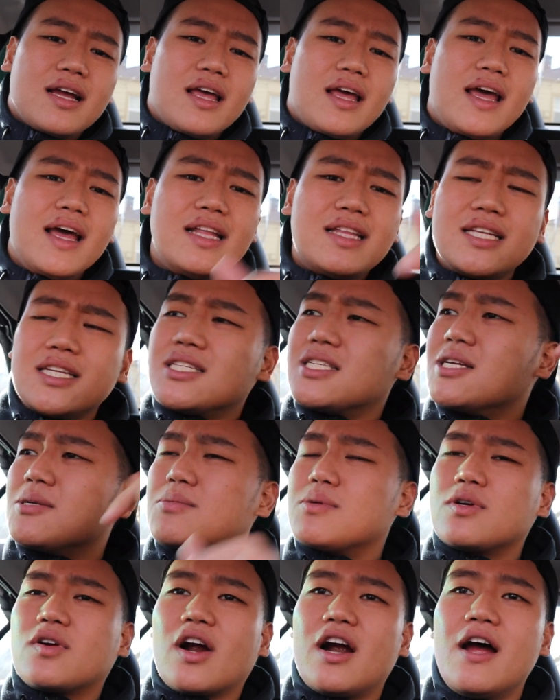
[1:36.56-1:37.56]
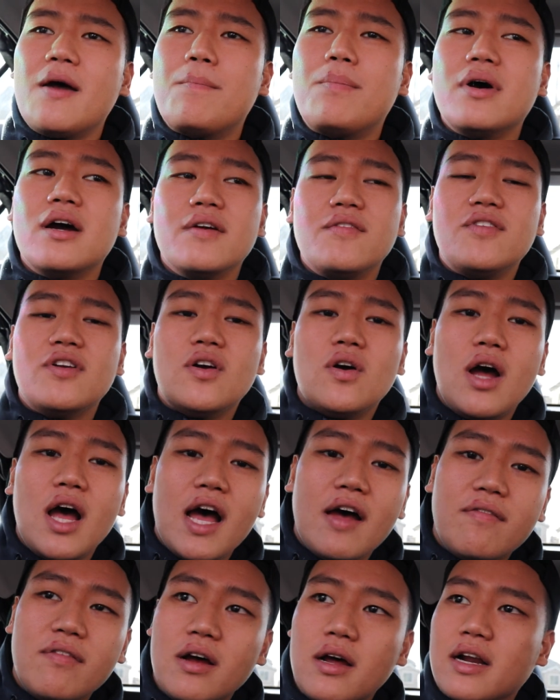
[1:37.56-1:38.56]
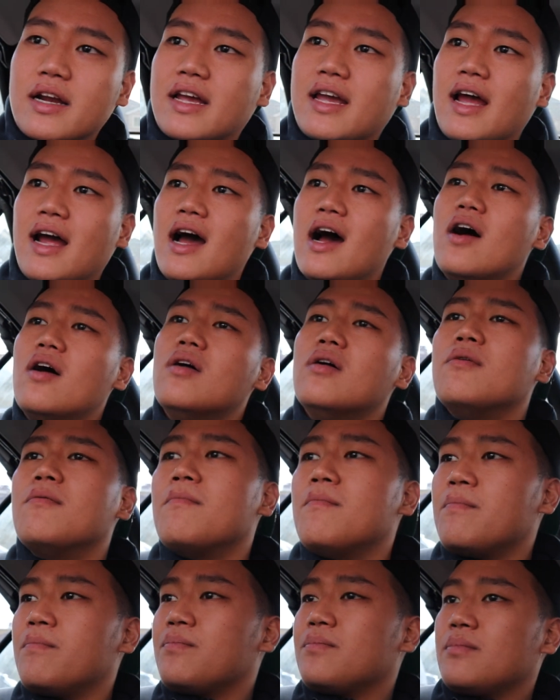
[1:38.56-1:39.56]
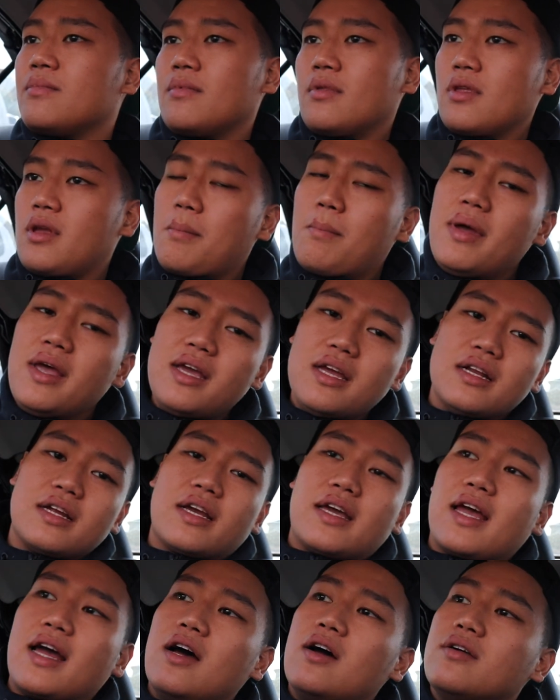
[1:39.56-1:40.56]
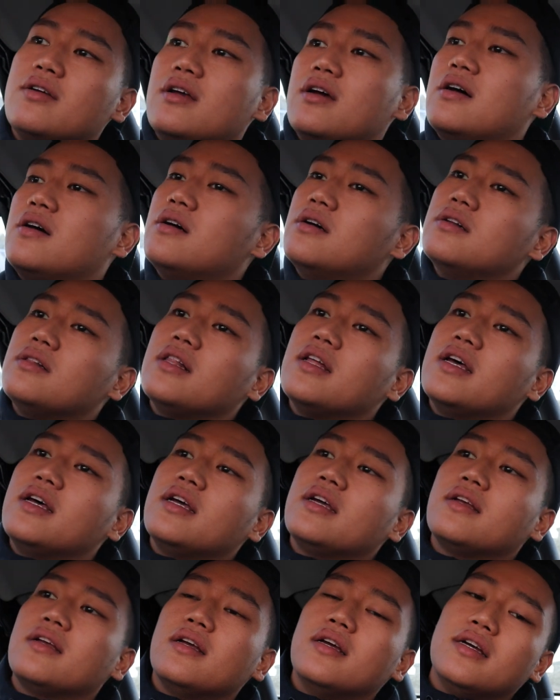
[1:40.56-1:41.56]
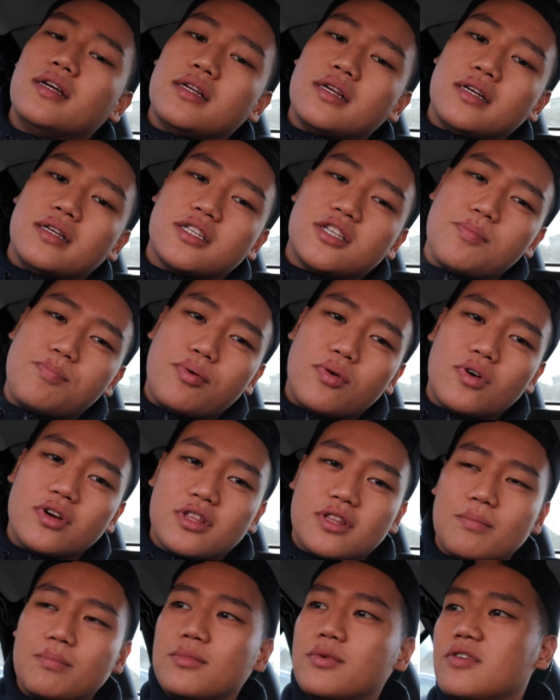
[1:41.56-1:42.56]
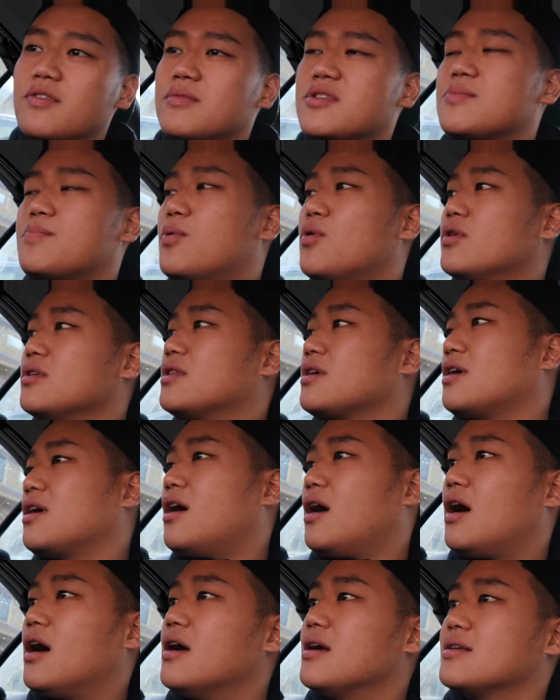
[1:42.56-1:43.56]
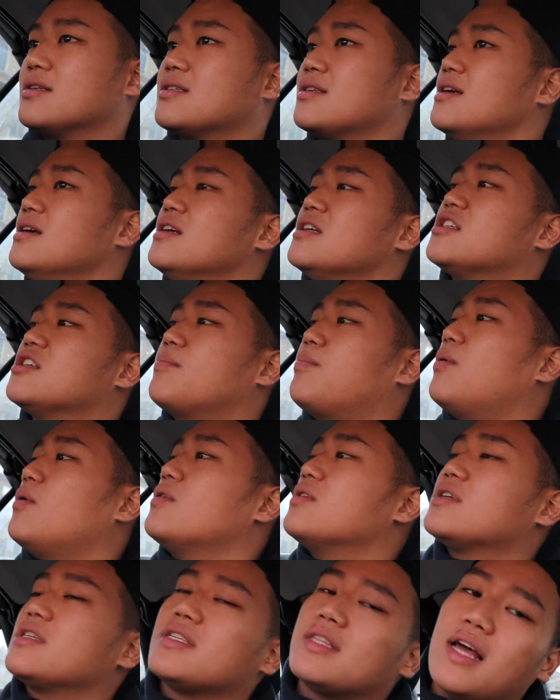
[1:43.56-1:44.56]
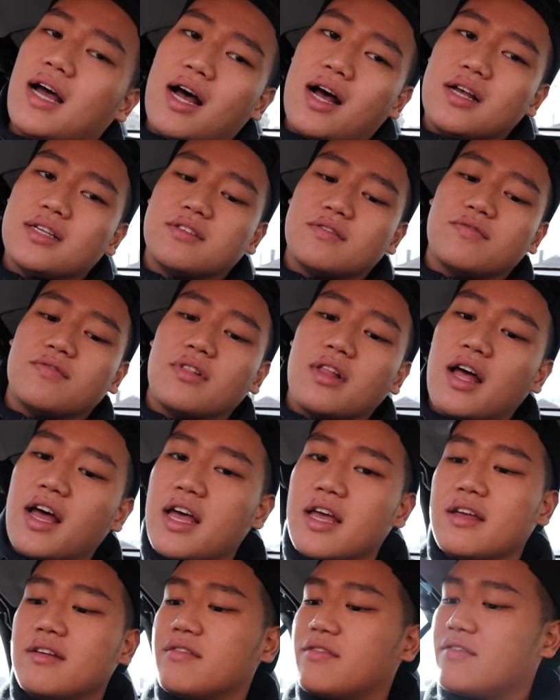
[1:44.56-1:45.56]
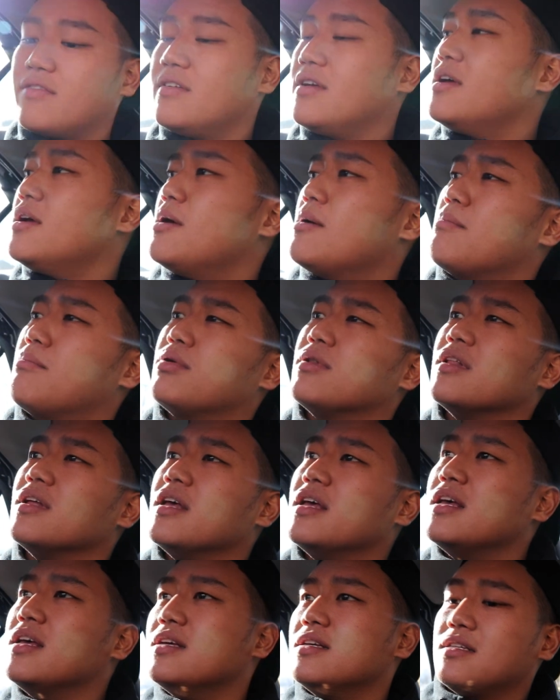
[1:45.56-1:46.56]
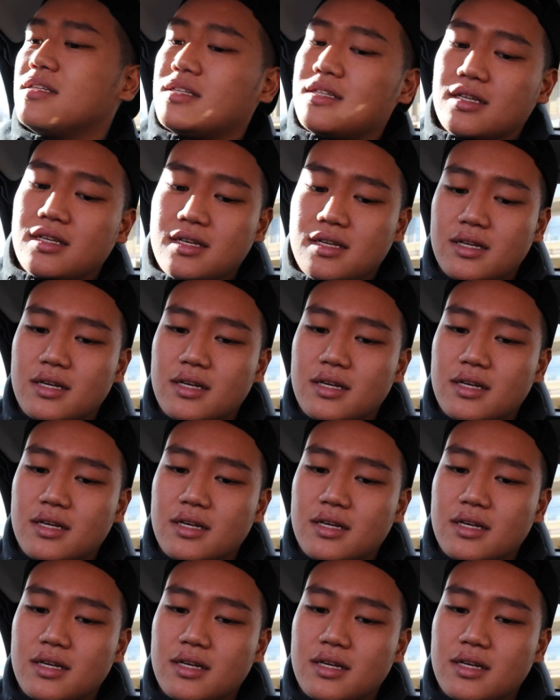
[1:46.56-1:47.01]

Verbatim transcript: hit the subscribe button if you don't have an account. Make an account, y'all. Like, support the move, support the cause, support styles of life. Please